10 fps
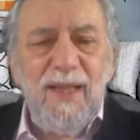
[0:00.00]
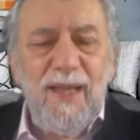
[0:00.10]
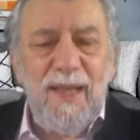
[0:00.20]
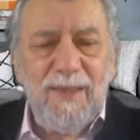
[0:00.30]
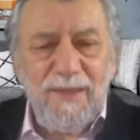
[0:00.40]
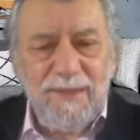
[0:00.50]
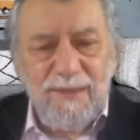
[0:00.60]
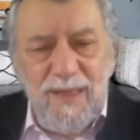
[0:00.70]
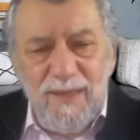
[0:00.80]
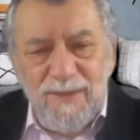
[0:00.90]
And
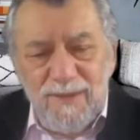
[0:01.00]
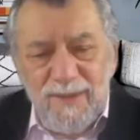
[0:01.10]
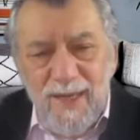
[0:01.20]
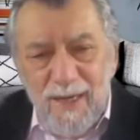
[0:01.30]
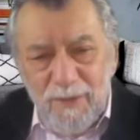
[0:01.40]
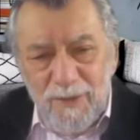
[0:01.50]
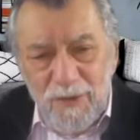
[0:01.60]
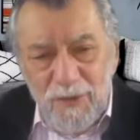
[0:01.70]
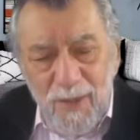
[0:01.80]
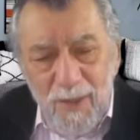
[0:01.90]
Hassan's
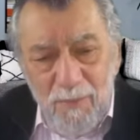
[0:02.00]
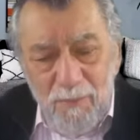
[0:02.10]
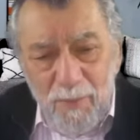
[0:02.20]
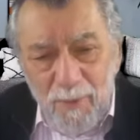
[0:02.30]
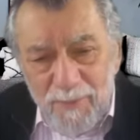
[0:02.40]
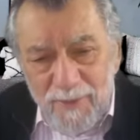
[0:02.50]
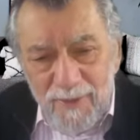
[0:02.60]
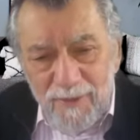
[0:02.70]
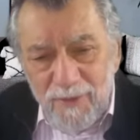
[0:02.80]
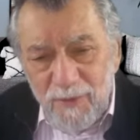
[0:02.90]
carriage bumped
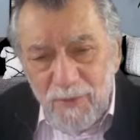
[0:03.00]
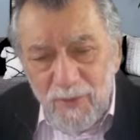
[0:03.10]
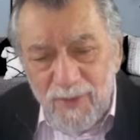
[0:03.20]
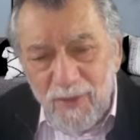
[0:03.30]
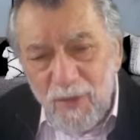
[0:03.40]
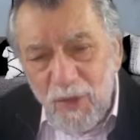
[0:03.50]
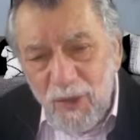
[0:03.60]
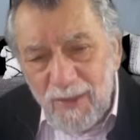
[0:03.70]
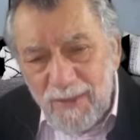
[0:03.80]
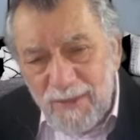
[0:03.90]
into one of the
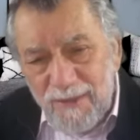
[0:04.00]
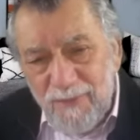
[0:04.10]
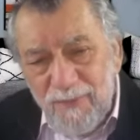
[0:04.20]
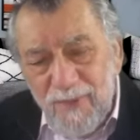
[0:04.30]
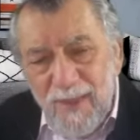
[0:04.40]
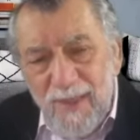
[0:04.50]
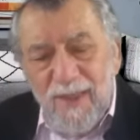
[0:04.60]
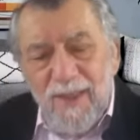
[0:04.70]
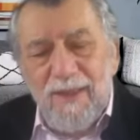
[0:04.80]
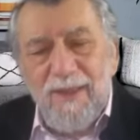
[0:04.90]
guards
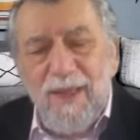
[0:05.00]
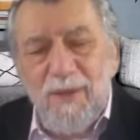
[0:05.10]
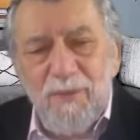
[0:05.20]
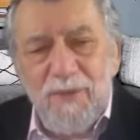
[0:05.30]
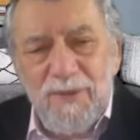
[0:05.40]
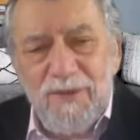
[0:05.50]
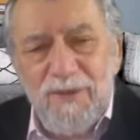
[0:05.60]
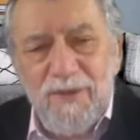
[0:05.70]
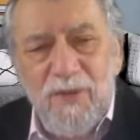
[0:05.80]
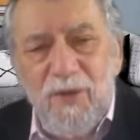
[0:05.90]
that was
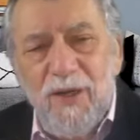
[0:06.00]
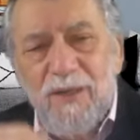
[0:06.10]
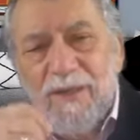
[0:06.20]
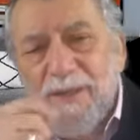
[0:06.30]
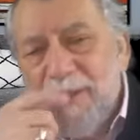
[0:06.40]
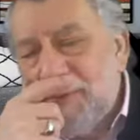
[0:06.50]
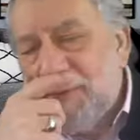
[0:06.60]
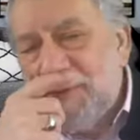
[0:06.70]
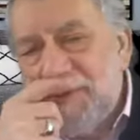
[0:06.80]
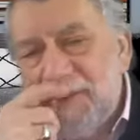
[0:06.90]
guarding the
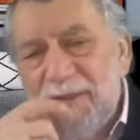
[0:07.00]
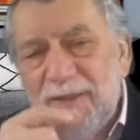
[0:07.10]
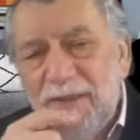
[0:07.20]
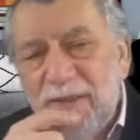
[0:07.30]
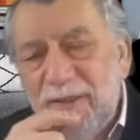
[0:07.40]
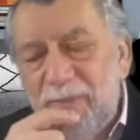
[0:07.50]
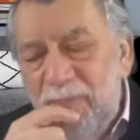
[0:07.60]
entrance to the city.